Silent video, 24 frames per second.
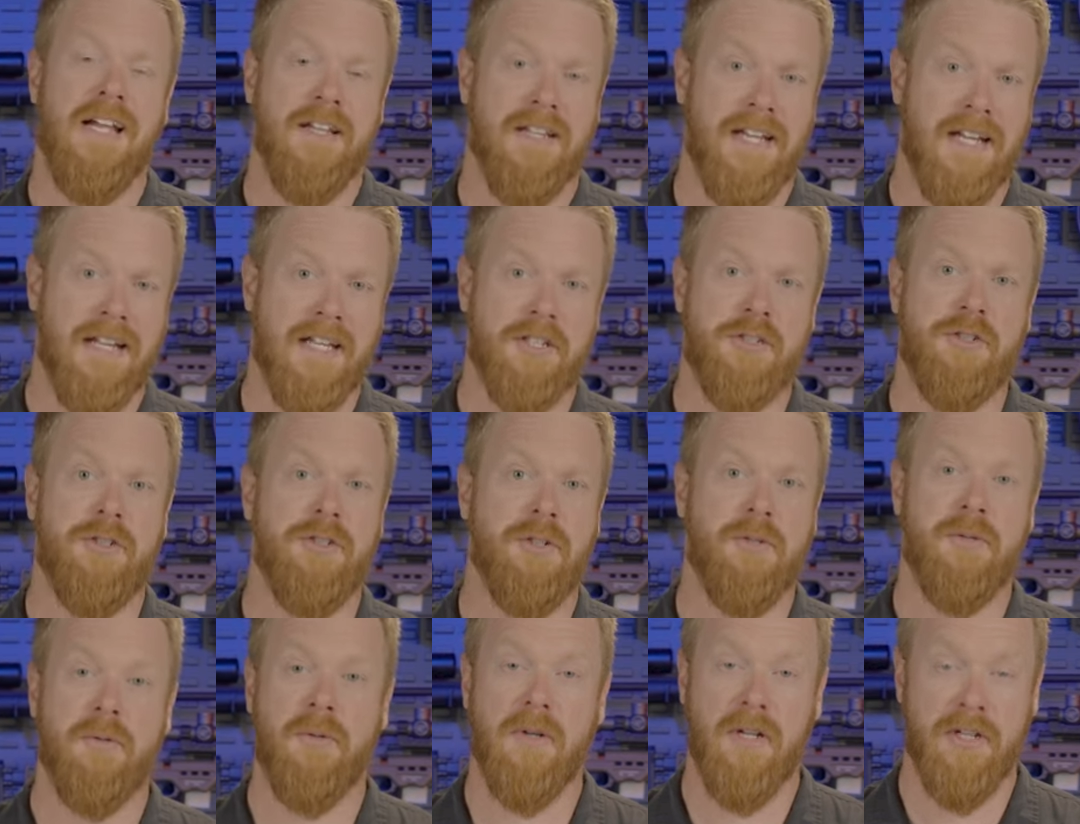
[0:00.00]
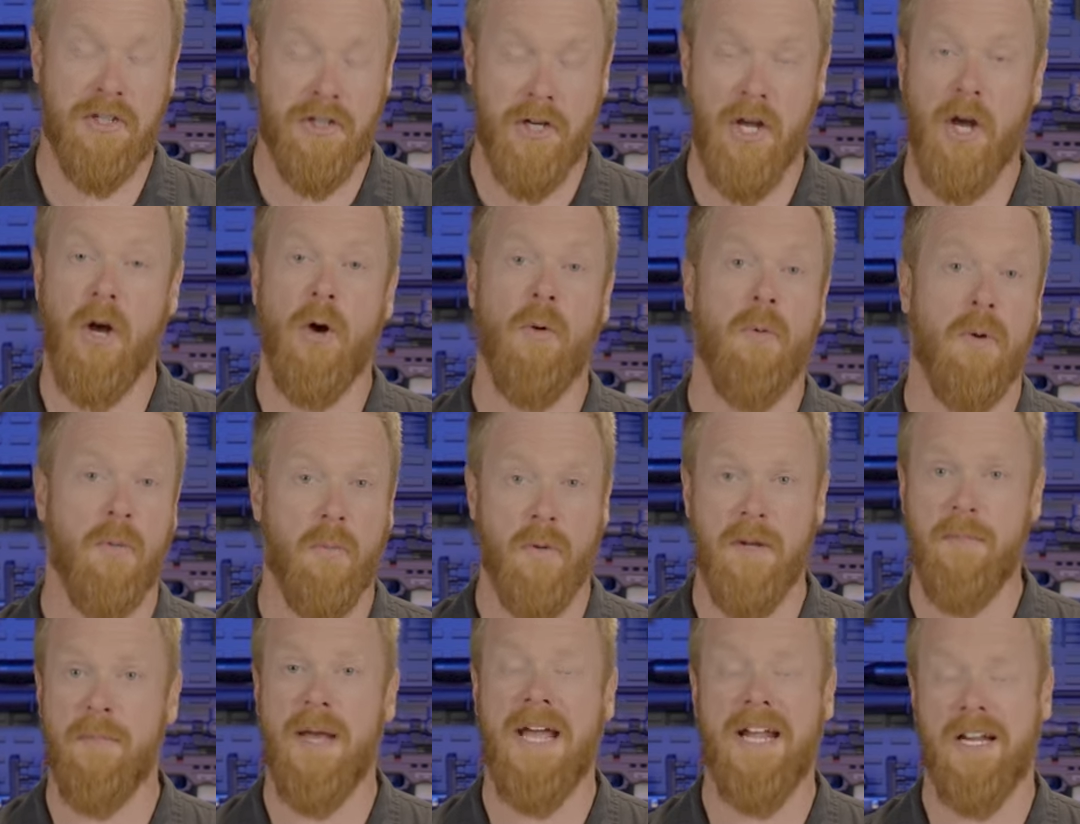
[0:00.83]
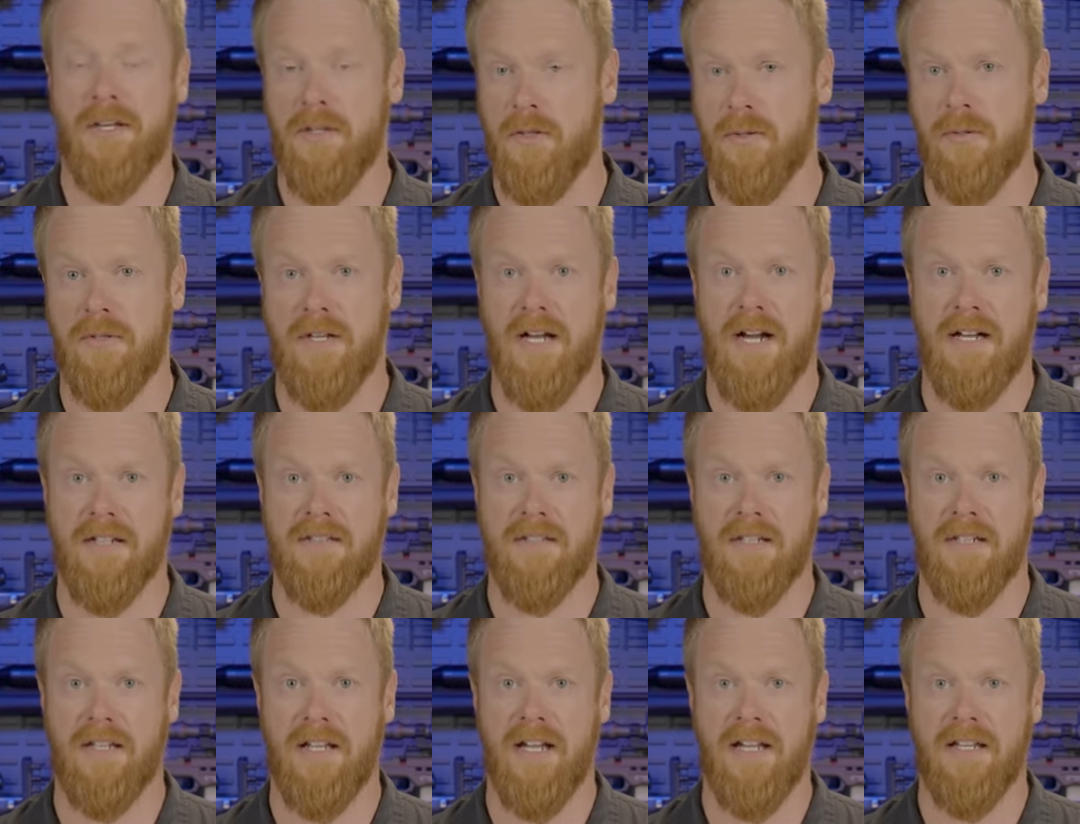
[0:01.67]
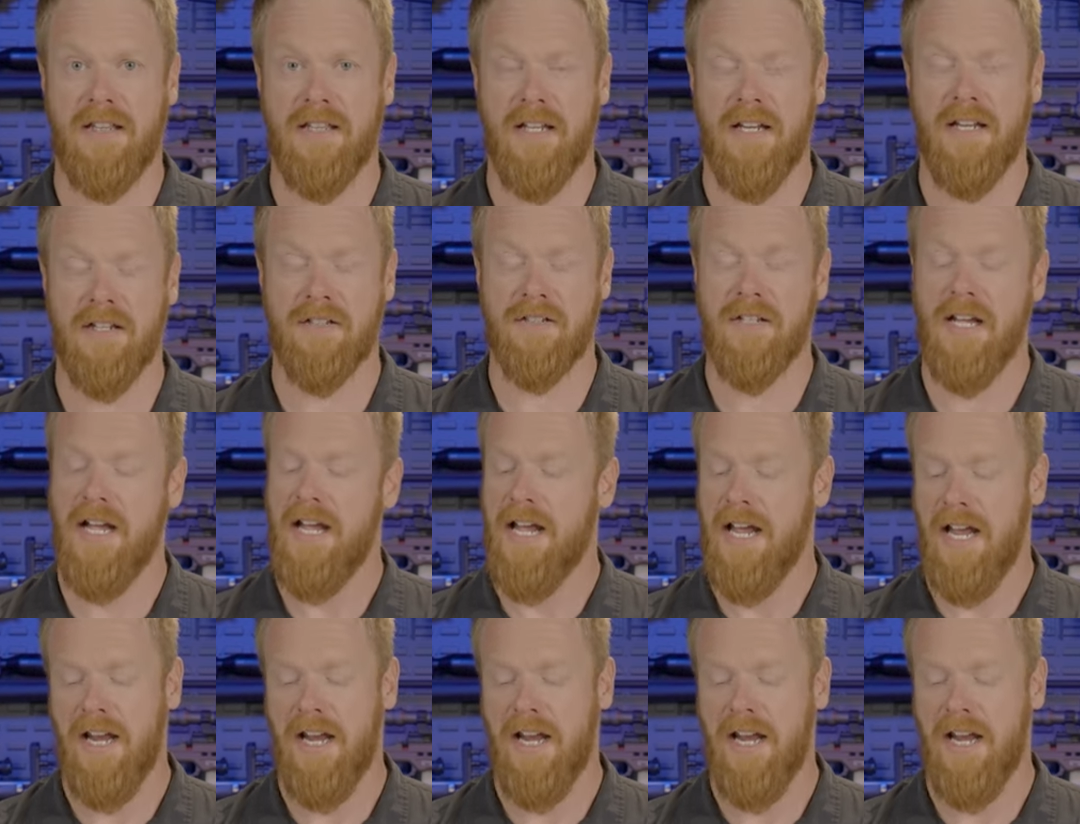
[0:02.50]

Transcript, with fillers: That lets you know when we make new content like this.